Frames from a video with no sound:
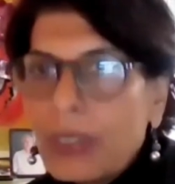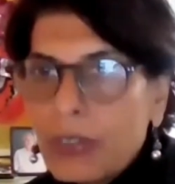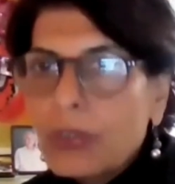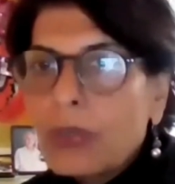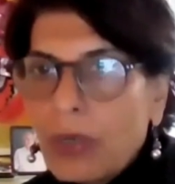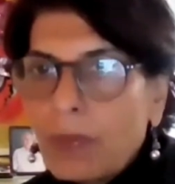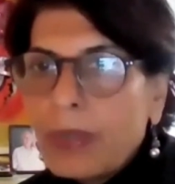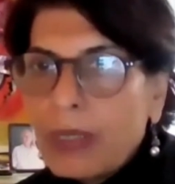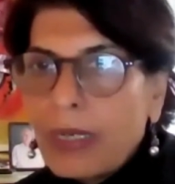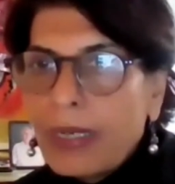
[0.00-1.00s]
should not
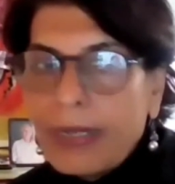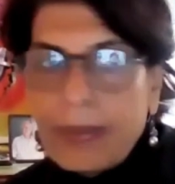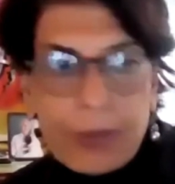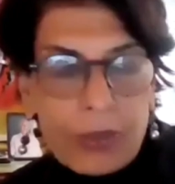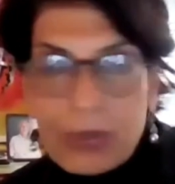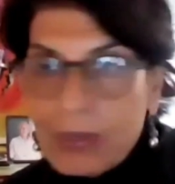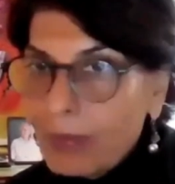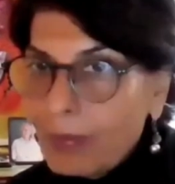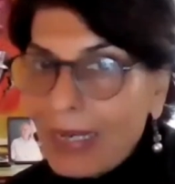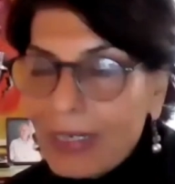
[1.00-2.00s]
be the idea,
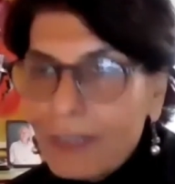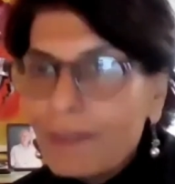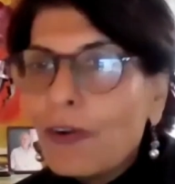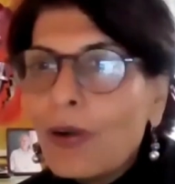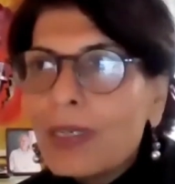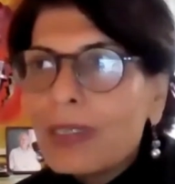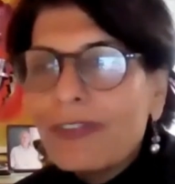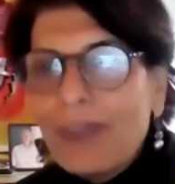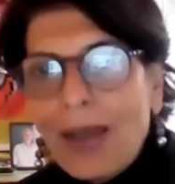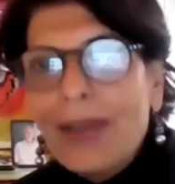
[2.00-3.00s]
because by default,
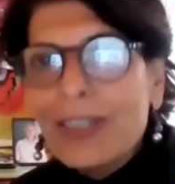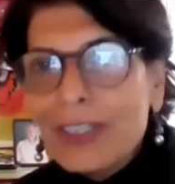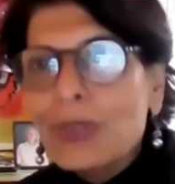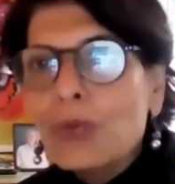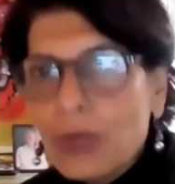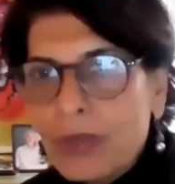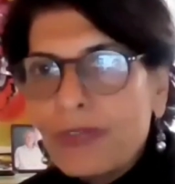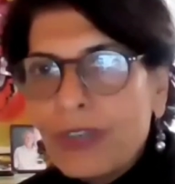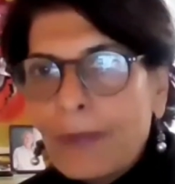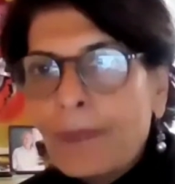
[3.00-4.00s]
the flour is
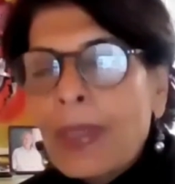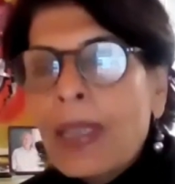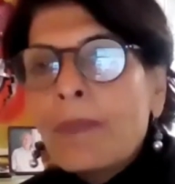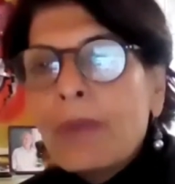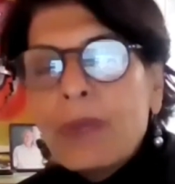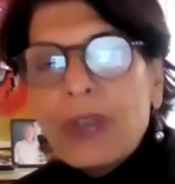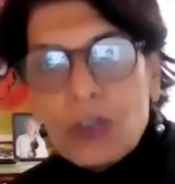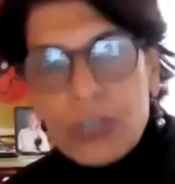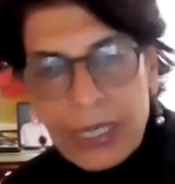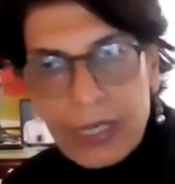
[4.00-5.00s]
gluten-free. But when
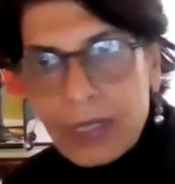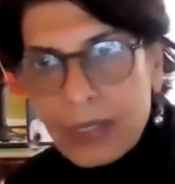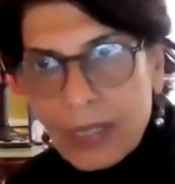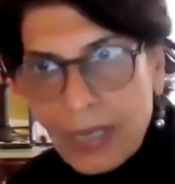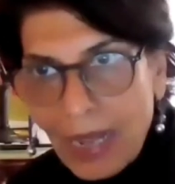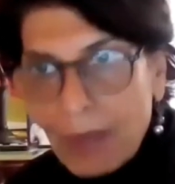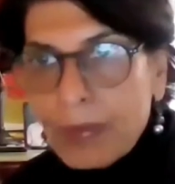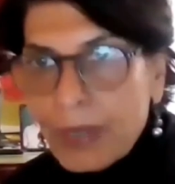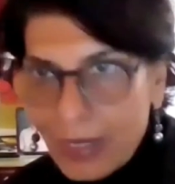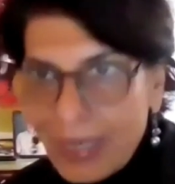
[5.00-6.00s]
you check it in the
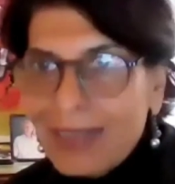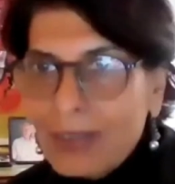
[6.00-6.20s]
lab, it